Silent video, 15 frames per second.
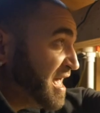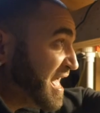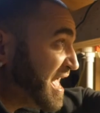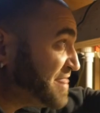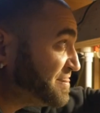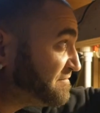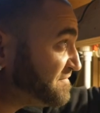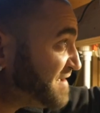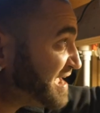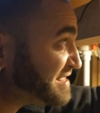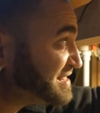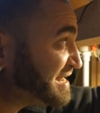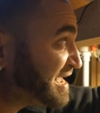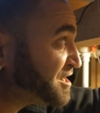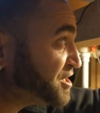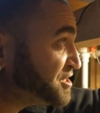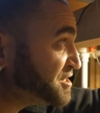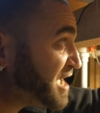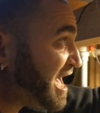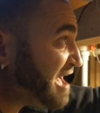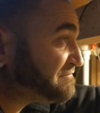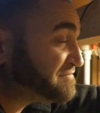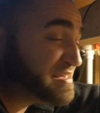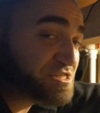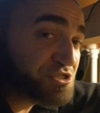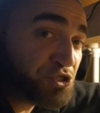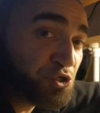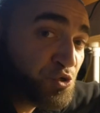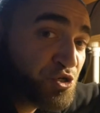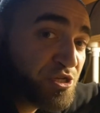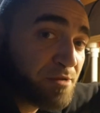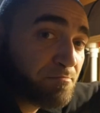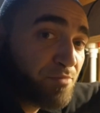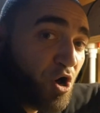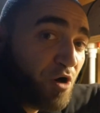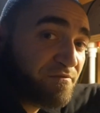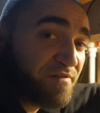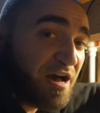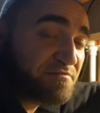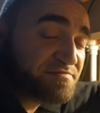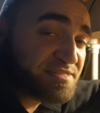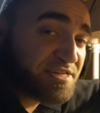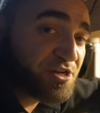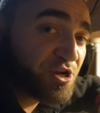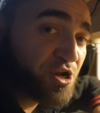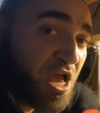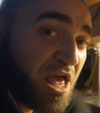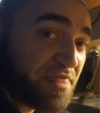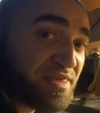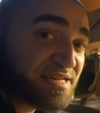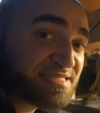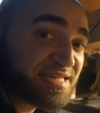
And the fact that I'm going to have these union ball valves here, this